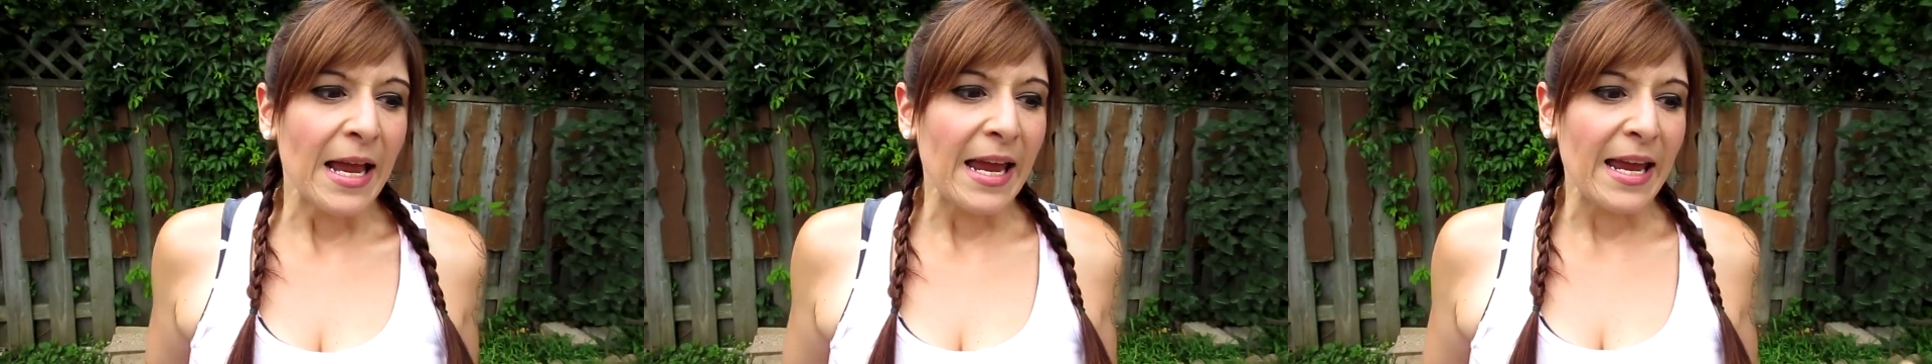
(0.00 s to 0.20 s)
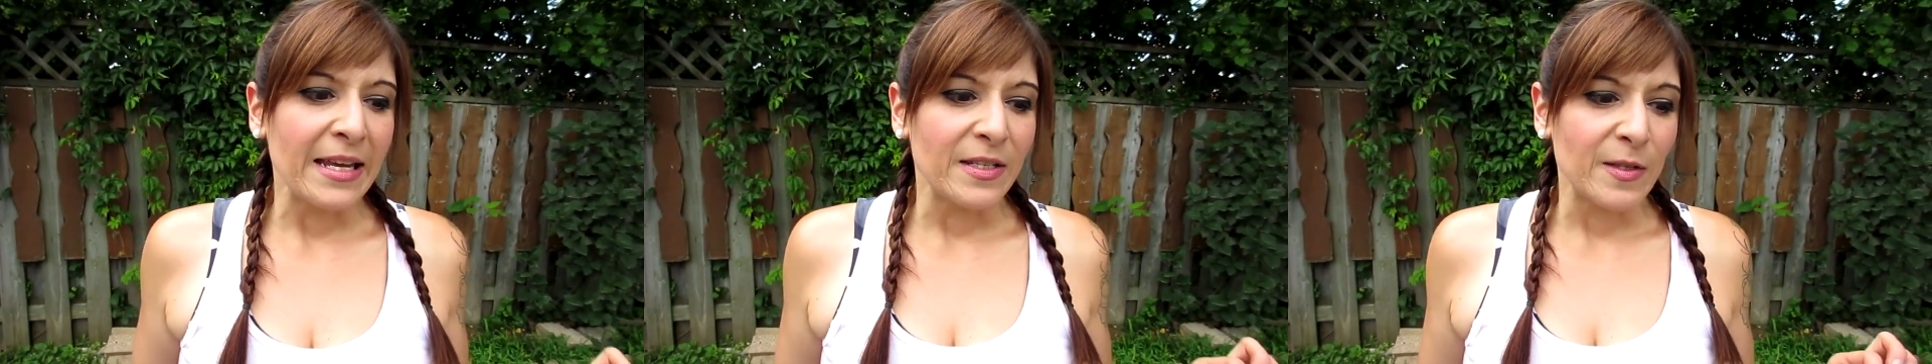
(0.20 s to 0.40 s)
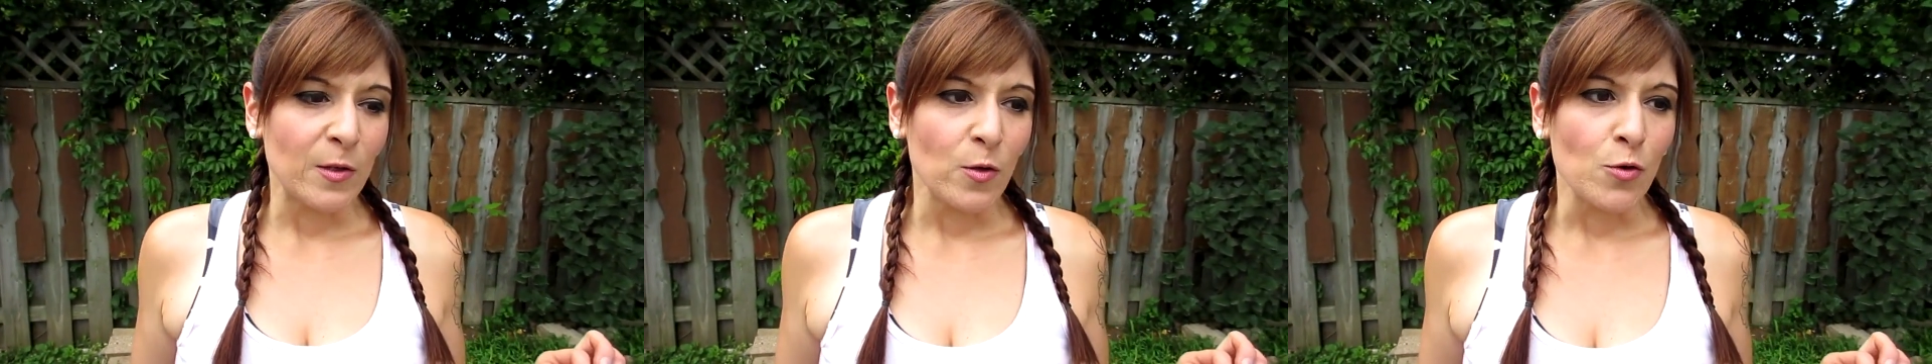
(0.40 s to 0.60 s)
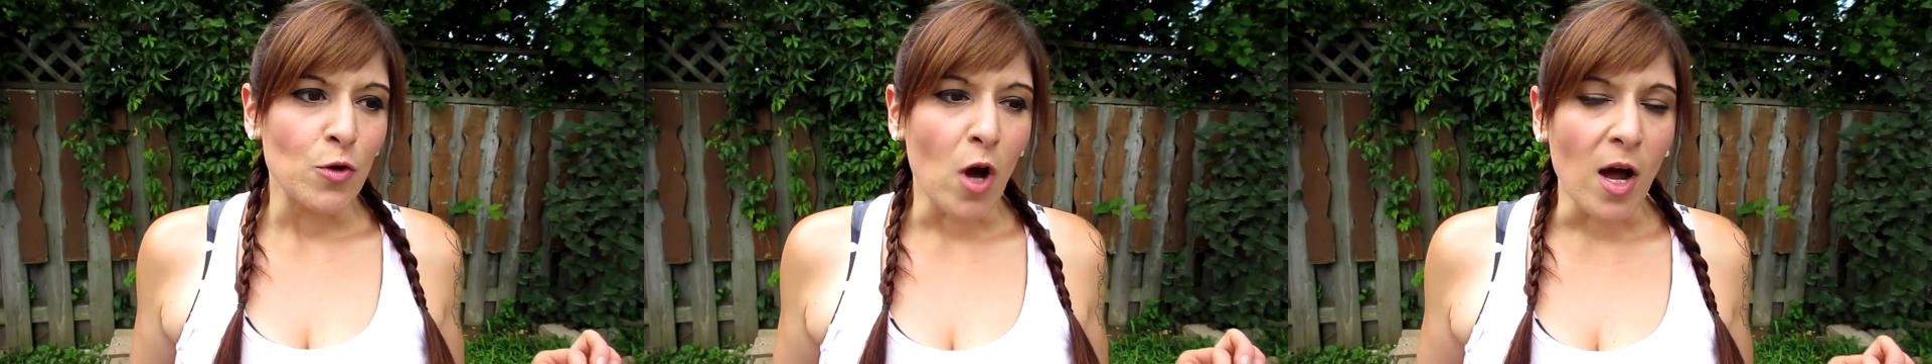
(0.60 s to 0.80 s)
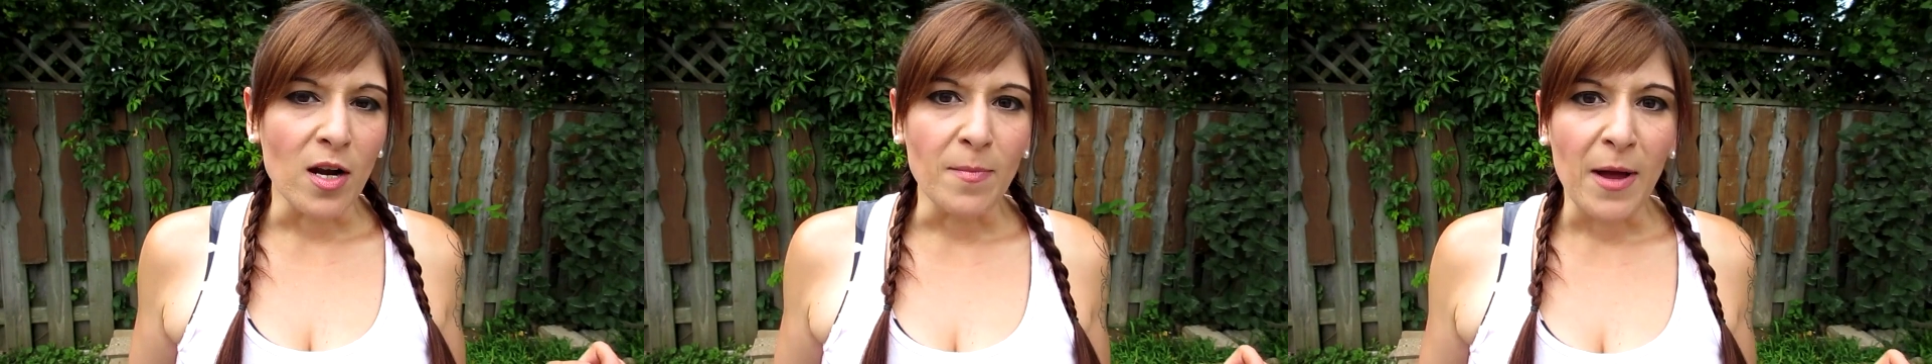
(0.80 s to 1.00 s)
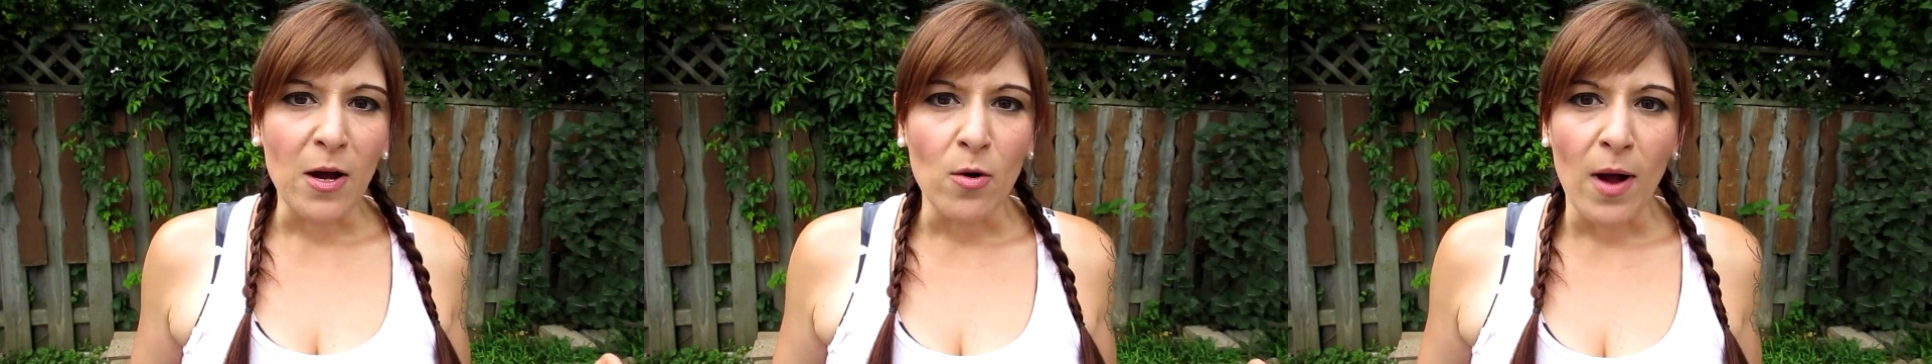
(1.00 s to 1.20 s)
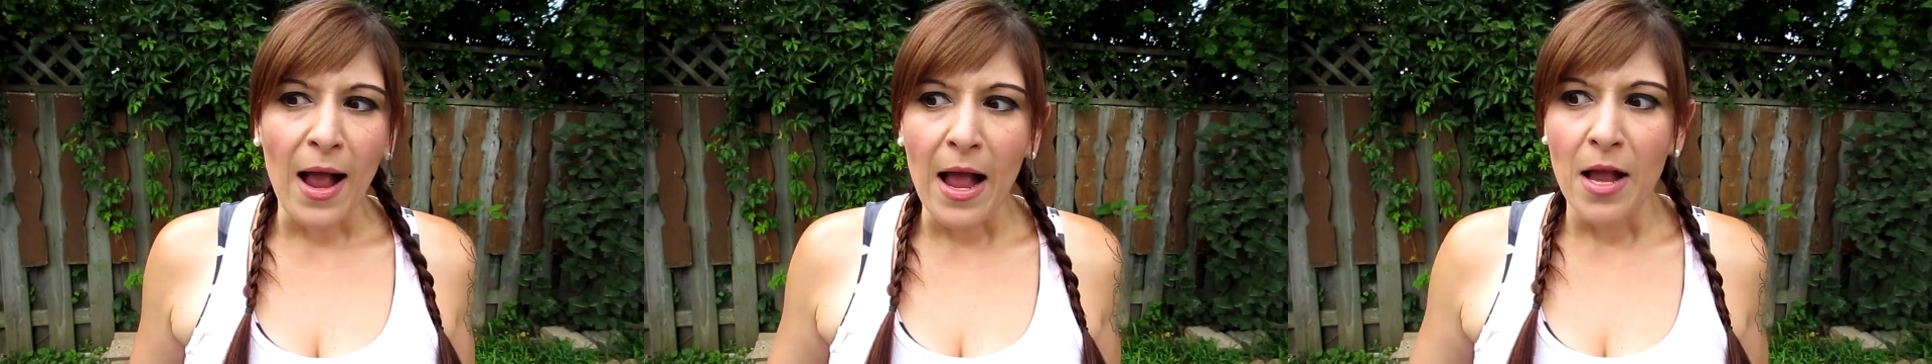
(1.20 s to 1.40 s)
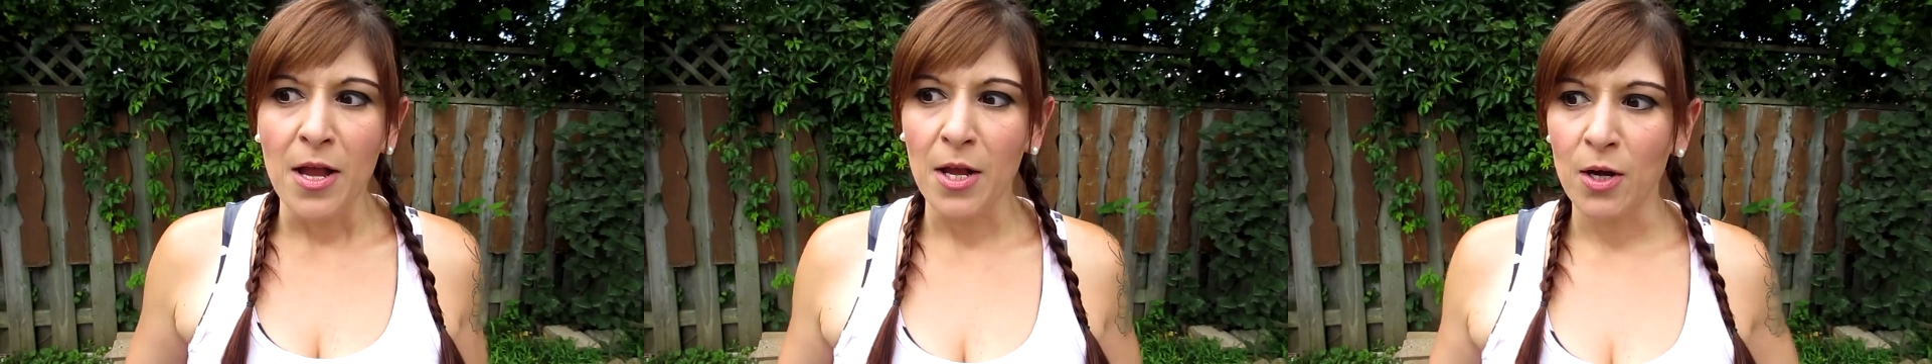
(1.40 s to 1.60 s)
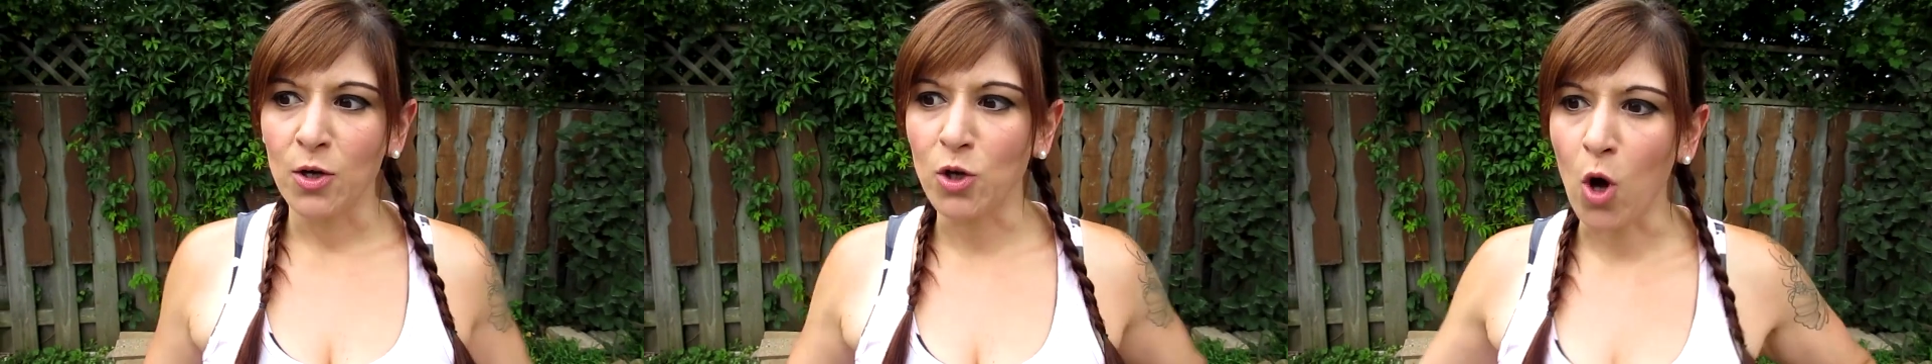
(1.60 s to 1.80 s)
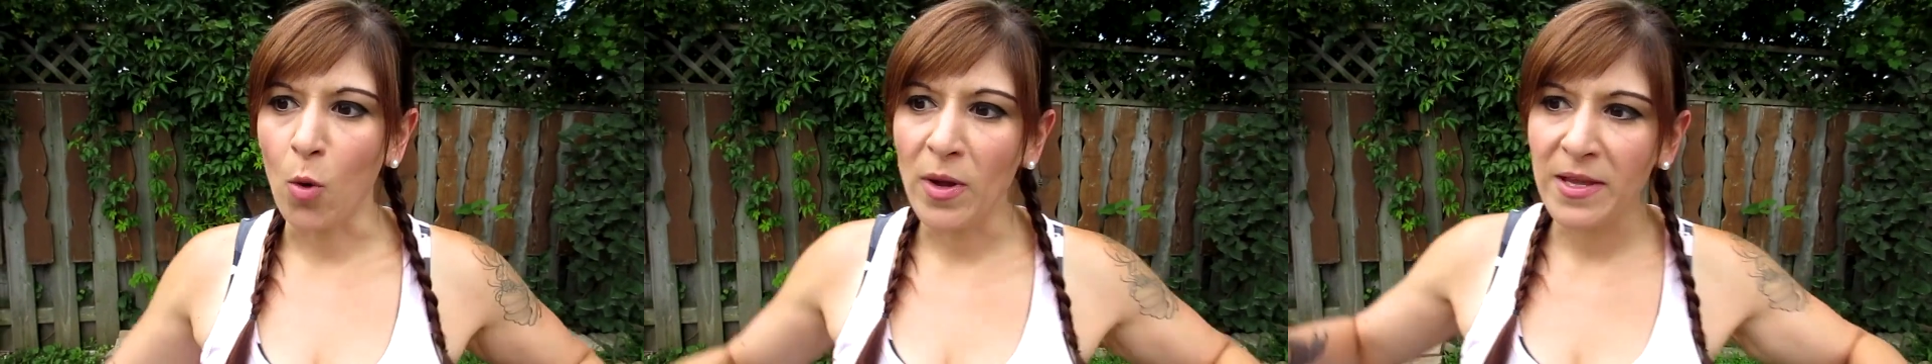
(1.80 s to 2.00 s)
it's not about
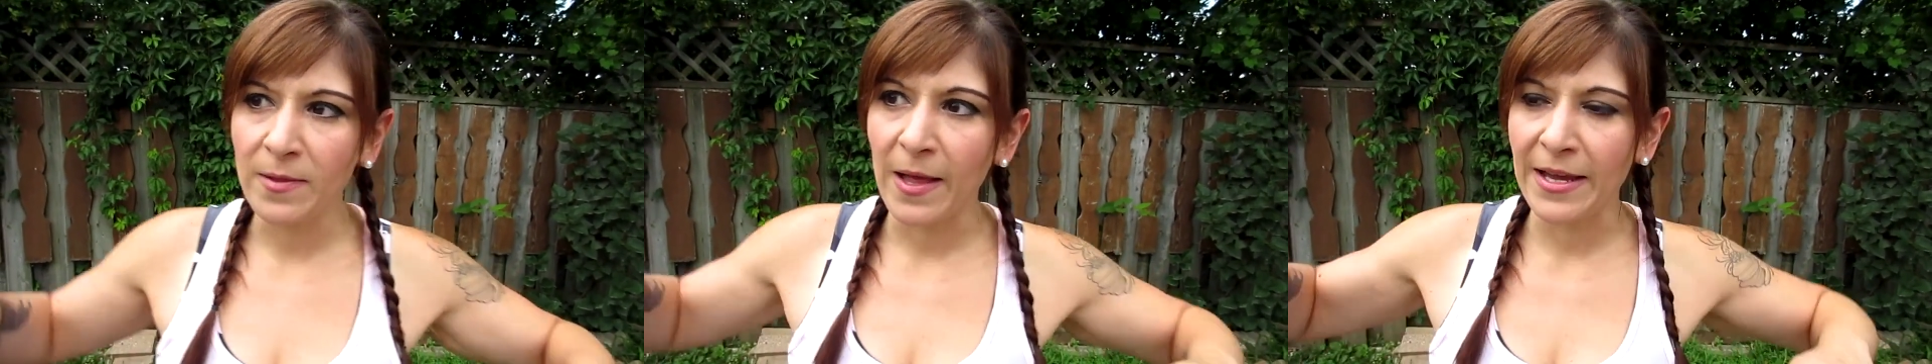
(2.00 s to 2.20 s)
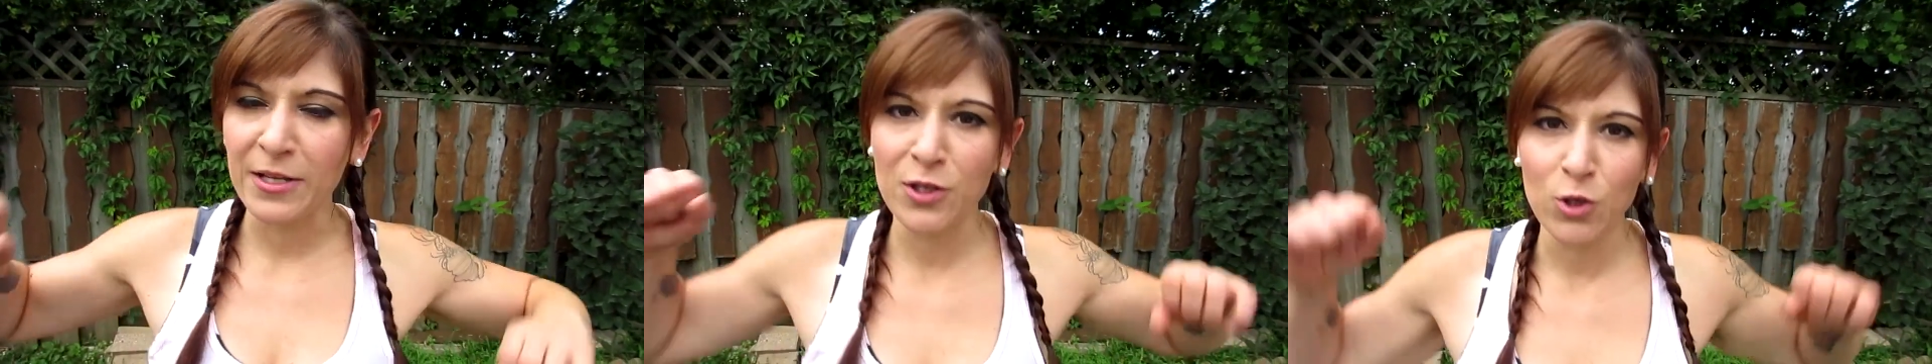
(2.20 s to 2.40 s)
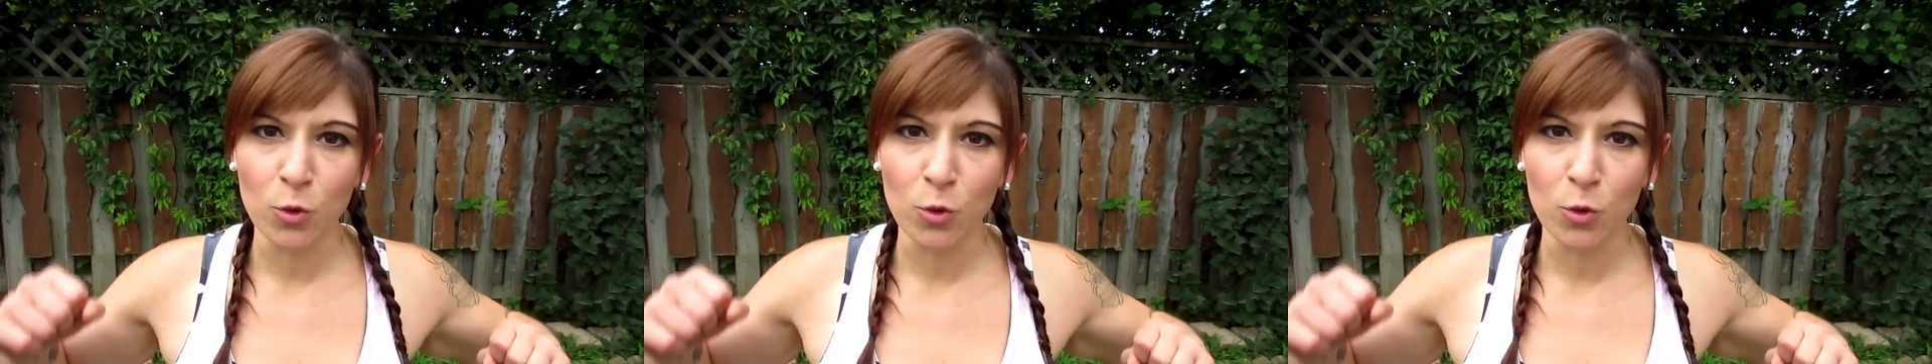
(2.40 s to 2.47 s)
going like